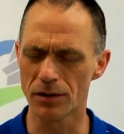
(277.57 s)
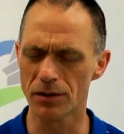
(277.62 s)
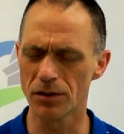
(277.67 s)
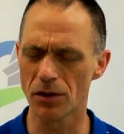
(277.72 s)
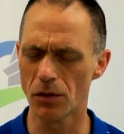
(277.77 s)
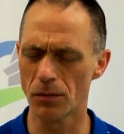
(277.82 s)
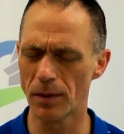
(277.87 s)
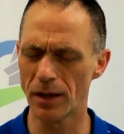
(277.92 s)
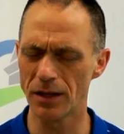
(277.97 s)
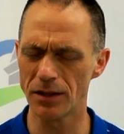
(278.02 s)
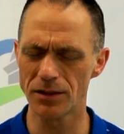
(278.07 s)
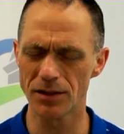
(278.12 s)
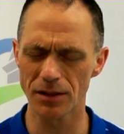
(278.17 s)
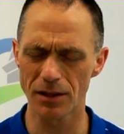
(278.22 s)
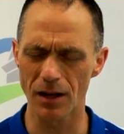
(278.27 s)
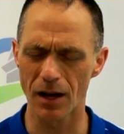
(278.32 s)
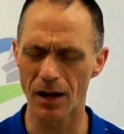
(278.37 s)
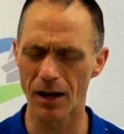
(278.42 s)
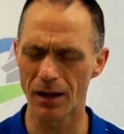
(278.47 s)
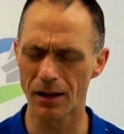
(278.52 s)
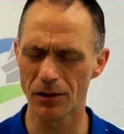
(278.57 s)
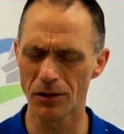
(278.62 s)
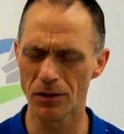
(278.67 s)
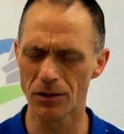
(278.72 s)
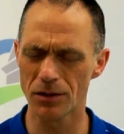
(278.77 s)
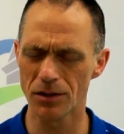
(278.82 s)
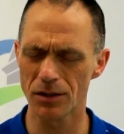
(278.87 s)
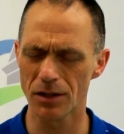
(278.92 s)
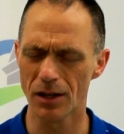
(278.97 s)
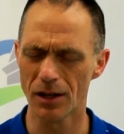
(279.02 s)
So many
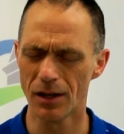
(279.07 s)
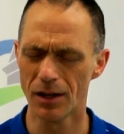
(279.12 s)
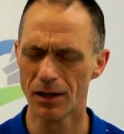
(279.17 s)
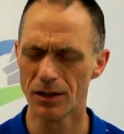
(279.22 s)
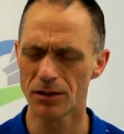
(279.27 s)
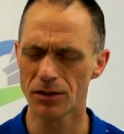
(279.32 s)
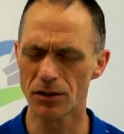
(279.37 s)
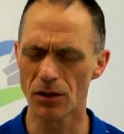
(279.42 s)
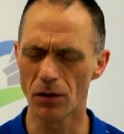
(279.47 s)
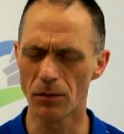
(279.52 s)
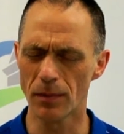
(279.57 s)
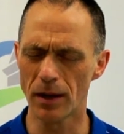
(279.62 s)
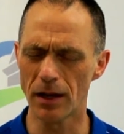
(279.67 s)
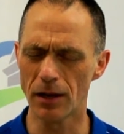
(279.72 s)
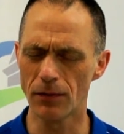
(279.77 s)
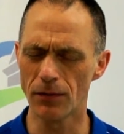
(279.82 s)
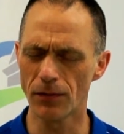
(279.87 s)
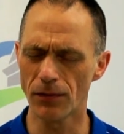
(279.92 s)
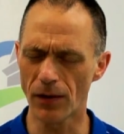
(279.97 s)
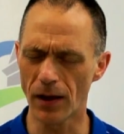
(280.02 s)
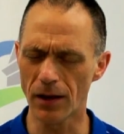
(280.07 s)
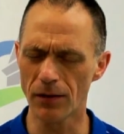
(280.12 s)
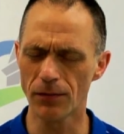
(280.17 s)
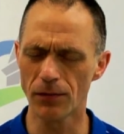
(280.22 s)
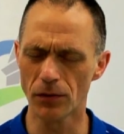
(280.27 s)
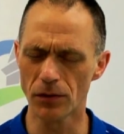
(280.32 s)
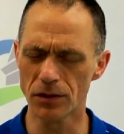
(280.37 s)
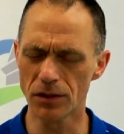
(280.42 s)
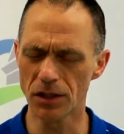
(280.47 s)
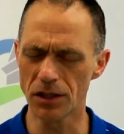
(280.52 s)
scholars, so many
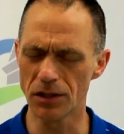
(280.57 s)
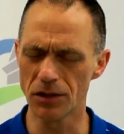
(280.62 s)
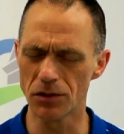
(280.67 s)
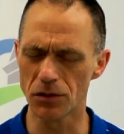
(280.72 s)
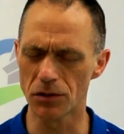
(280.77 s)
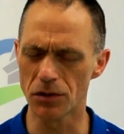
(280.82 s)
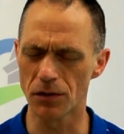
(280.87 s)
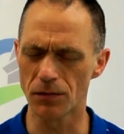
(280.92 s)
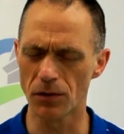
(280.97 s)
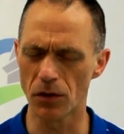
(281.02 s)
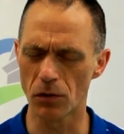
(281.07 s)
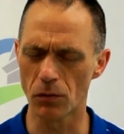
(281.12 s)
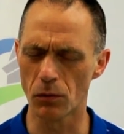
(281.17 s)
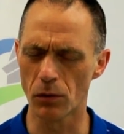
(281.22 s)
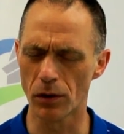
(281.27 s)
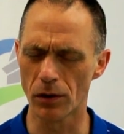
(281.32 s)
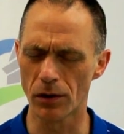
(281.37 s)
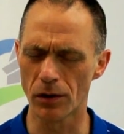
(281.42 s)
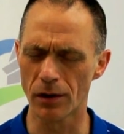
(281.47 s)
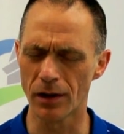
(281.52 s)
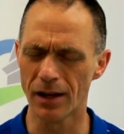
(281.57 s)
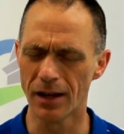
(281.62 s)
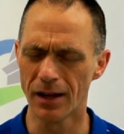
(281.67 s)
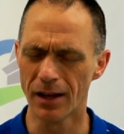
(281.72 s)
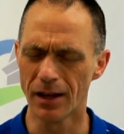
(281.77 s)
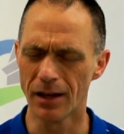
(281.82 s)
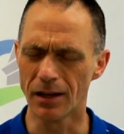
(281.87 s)
faithful teachers of your word